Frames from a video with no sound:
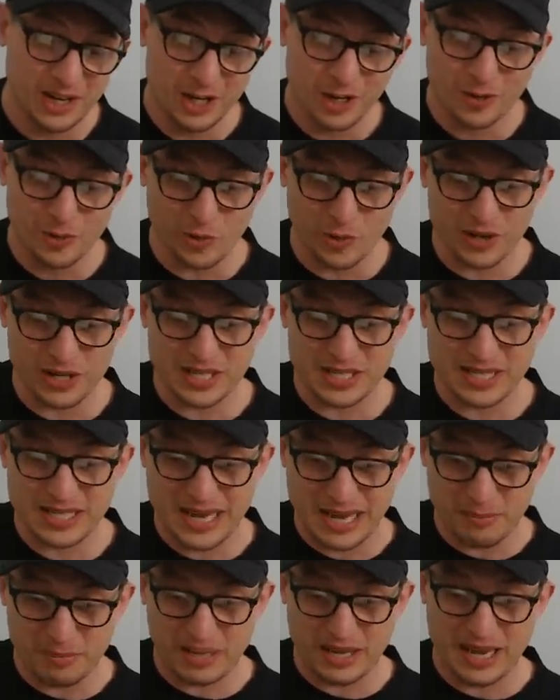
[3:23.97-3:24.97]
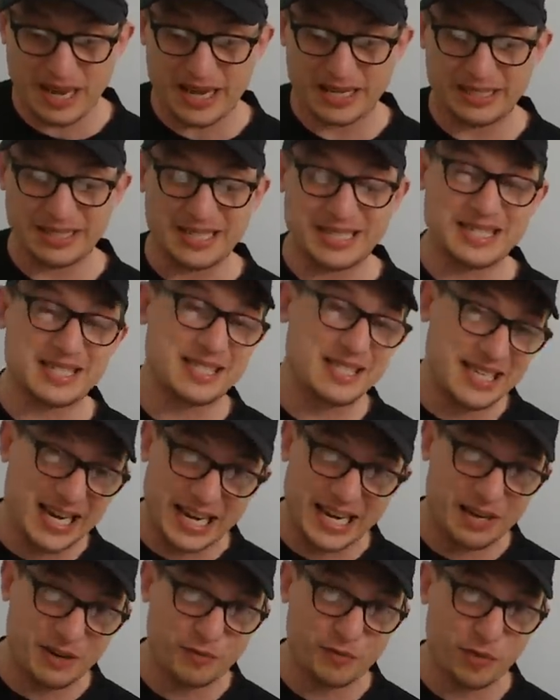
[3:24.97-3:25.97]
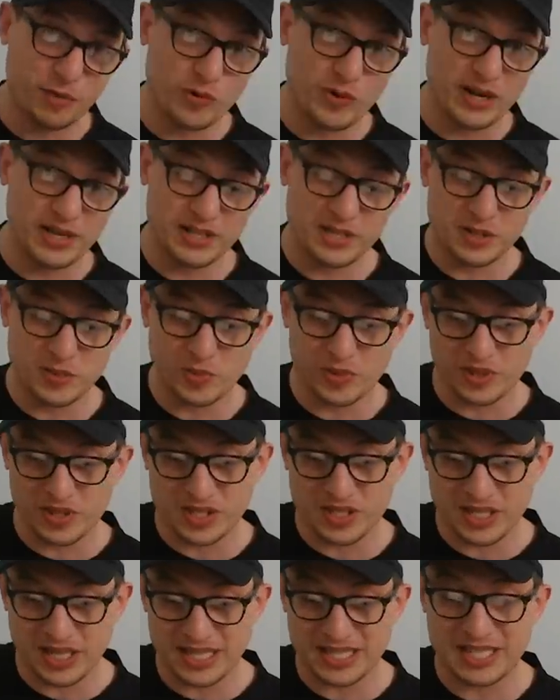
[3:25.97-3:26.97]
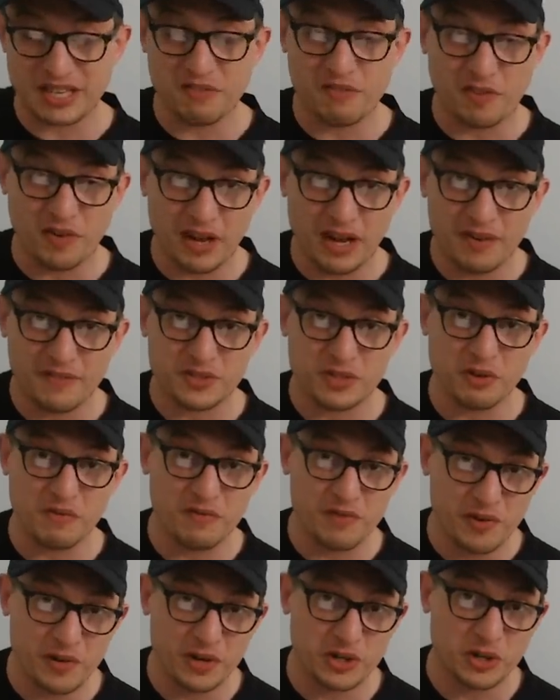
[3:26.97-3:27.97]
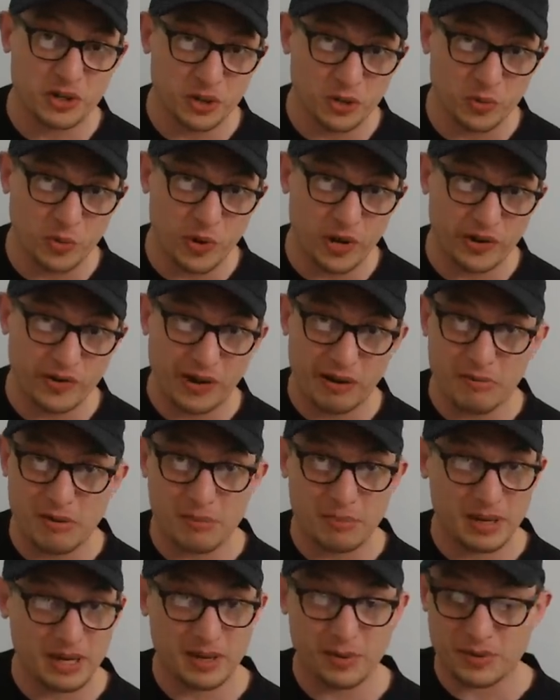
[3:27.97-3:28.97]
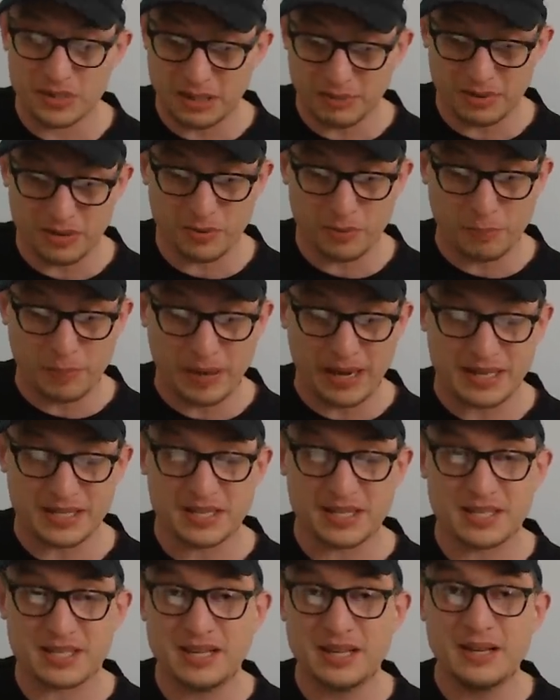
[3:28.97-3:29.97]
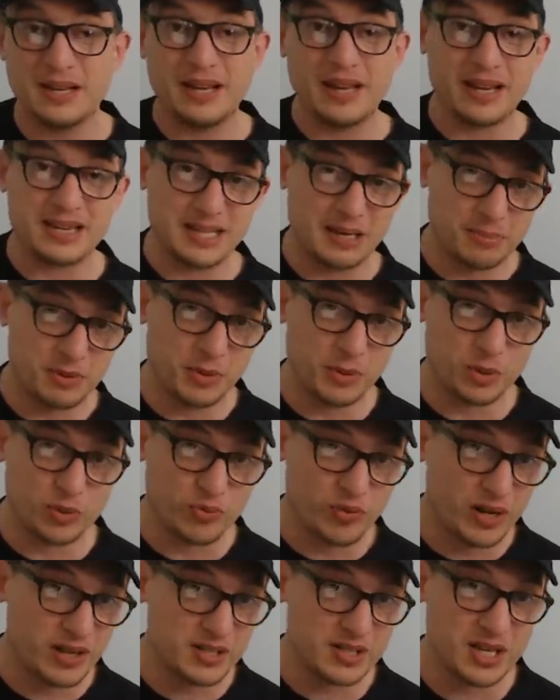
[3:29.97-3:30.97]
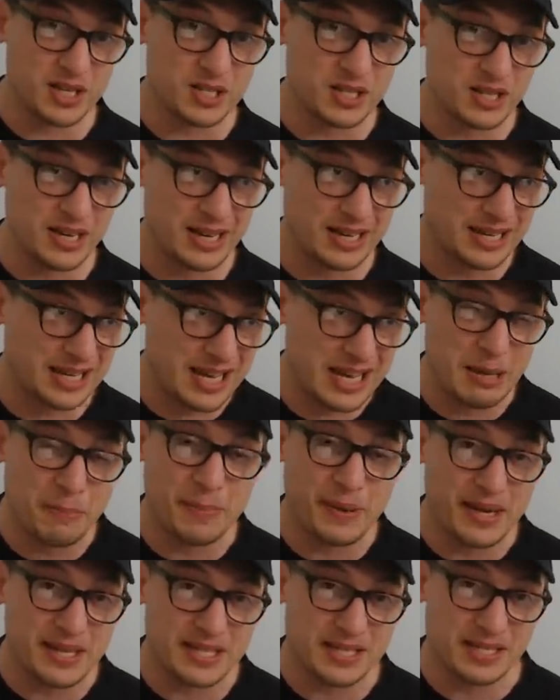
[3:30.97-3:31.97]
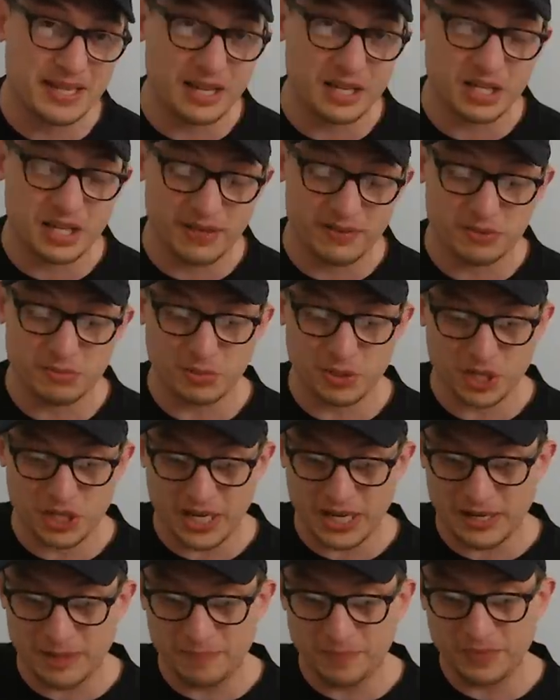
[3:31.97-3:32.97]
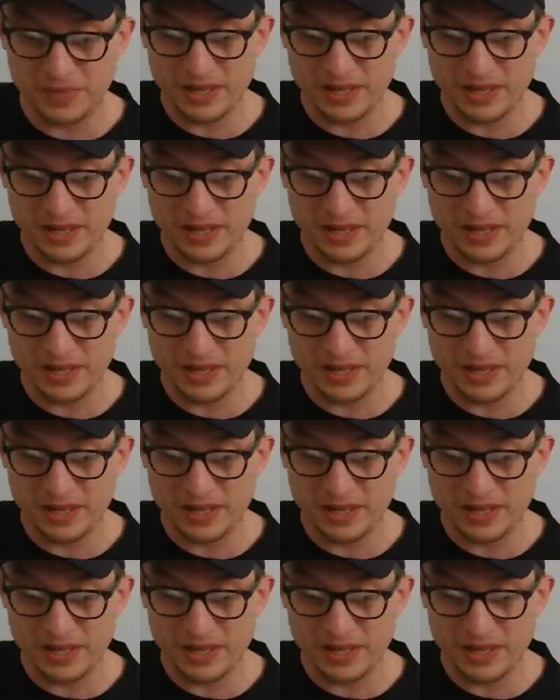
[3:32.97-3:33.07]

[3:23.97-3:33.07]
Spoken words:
Whereas Sam Kane is 2nd for runs with 65, so very good work rate. Remember, he was up there with passes, he's up there with runs, he's a key piece in that Chiefs machine,